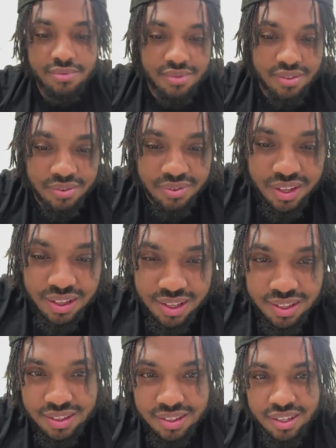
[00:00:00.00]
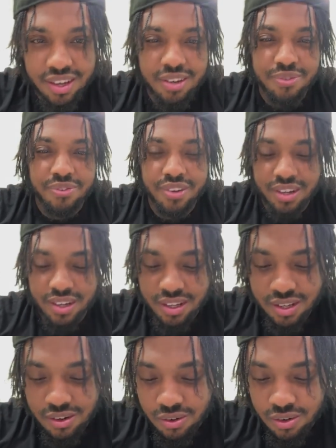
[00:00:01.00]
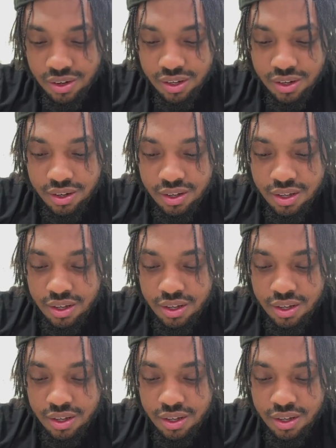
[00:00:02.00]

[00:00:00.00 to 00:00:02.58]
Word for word: Philly different. Hold on, y'all.